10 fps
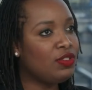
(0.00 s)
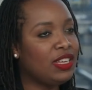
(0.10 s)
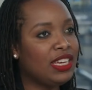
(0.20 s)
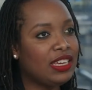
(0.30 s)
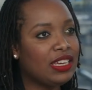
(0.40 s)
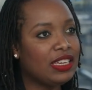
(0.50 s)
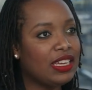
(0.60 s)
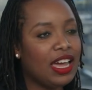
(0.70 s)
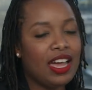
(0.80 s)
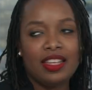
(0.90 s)
unique
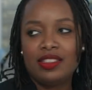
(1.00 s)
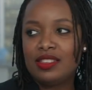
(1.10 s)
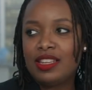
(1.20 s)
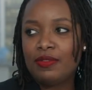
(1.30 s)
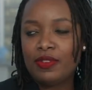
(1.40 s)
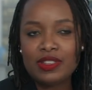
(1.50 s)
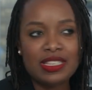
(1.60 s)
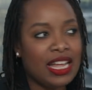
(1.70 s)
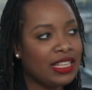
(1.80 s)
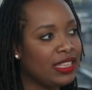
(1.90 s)
and diverse
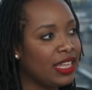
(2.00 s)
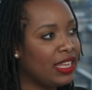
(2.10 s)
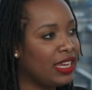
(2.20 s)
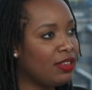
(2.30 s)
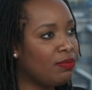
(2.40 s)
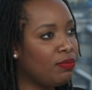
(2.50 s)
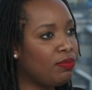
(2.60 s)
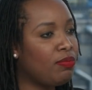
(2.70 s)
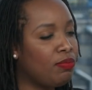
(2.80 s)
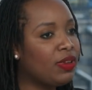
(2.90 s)
talent that they can
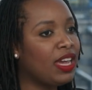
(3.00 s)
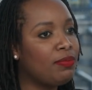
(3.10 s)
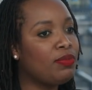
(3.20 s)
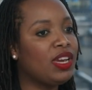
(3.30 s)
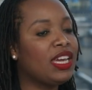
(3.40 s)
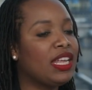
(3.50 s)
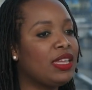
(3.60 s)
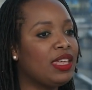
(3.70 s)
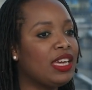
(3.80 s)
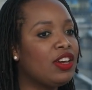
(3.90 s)
bring. And
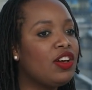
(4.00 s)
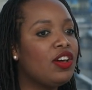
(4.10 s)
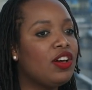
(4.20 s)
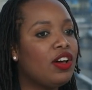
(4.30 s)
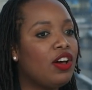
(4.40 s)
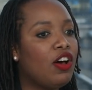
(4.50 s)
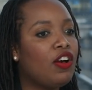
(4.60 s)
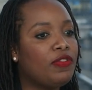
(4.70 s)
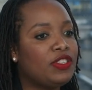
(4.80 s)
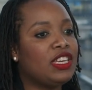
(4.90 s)
I think
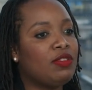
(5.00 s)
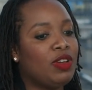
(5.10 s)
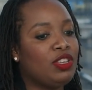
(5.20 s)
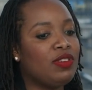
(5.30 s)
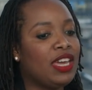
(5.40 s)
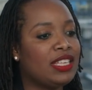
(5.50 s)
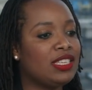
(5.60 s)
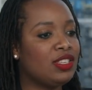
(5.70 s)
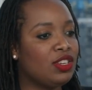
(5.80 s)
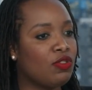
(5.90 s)
often when you
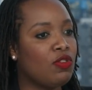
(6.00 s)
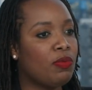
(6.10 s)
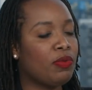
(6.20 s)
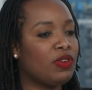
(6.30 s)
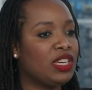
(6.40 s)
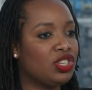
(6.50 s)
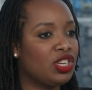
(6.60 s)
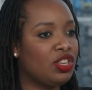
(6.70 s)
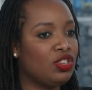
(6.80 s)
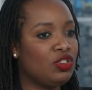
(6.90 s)
get into a
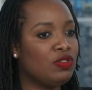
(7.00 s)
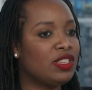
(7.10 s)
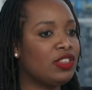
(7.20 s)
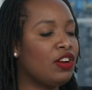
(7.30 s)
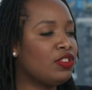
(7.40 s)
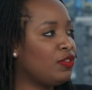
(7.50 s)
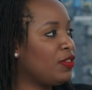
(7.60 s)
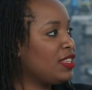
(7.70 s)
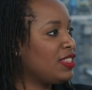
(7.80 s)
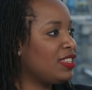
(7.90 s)
corporation, you start
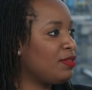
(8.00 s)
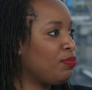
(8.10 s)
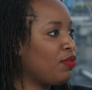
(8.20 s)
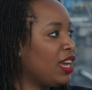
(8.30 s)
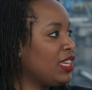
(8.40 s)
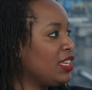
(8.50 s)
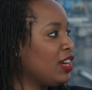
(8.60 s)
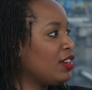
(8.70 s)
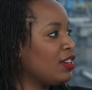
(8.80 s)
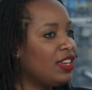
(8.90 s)
off as this bright
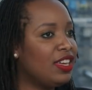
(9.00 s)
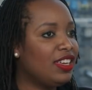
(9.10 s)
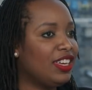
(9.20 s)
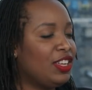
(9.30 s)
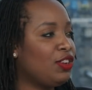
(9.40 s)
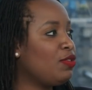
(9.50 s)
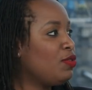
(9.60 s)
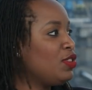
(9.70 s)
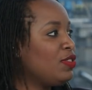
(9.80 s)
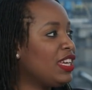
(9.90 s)
young,
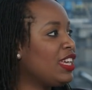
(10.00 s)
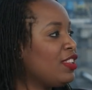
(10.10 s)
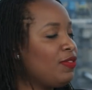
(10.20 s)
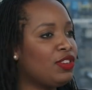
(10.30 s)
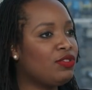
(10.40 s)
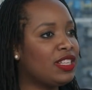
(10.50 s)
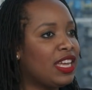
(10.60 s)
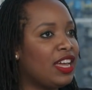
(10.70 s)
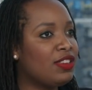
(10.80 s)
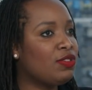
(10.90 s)
unique individual
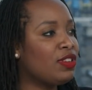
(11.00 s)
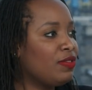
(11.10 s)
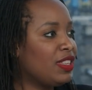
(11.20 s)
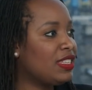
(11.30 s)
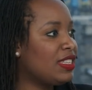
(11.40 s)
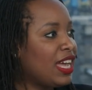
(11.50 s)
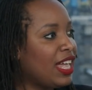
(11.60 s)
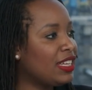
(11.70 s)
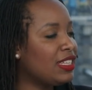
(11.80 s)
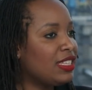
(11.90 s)
that has all of this
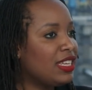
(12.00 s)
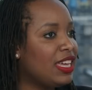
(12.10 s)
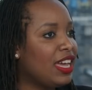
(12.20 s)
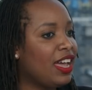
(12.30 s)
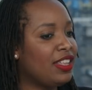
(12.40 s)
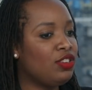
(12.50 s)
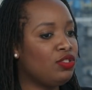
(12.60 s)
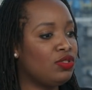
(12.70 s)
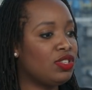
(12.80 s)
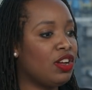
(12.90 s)
talent, and then
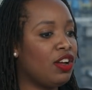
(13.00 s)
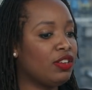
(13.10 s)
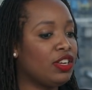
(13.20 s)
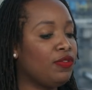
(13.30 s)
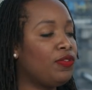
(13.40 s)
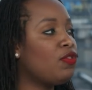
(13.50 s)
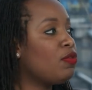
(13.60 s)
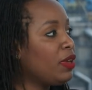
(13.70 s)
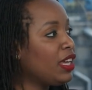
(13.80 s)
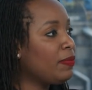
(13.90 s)
you start
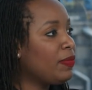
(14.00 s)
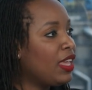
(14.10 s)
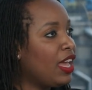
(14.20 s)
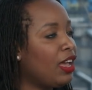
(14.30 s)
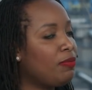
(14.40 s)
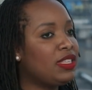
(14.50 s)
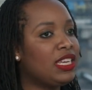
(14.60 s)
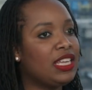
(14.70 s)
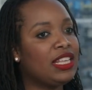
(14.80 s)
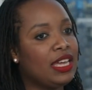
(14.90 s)
conforming. And
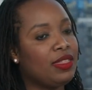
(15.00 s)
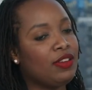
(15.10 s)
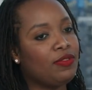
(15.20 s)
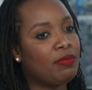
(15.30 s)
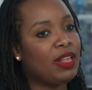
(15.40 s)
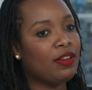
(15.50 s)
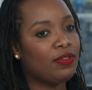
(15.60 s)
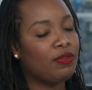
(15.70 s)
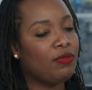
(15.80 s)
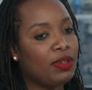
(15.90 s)
particularly I think for
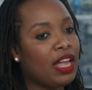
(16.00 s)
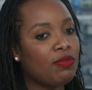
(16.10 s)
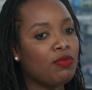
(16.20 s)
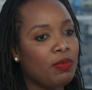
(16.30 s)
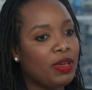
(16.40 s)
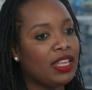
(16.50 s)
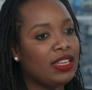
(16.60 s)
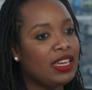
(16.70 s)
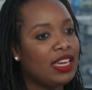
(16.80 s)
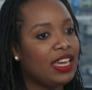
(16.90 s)
black
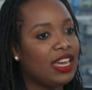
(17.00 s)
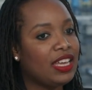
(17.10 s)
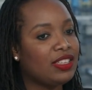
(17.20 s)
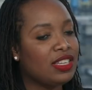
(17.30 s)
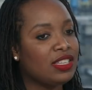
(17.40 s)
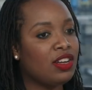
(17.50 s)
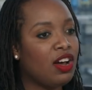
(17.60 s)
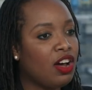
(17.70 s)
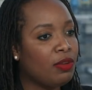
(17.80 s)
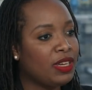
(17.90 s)
women, it's a
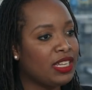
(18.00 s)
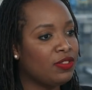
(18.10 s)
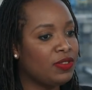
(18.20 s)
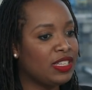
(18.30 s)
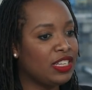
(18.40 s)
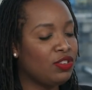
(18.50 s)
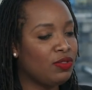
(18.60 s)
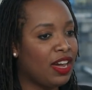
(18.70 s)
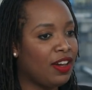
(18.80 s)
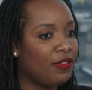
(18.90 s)
hard, because obviously
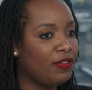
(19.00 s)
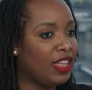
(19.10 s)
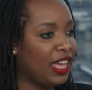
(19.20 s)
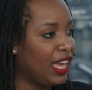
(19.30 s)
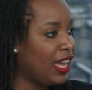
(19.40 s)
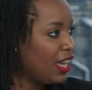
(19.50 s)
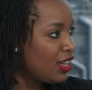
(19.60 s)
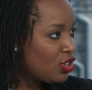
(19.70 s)
you have the hair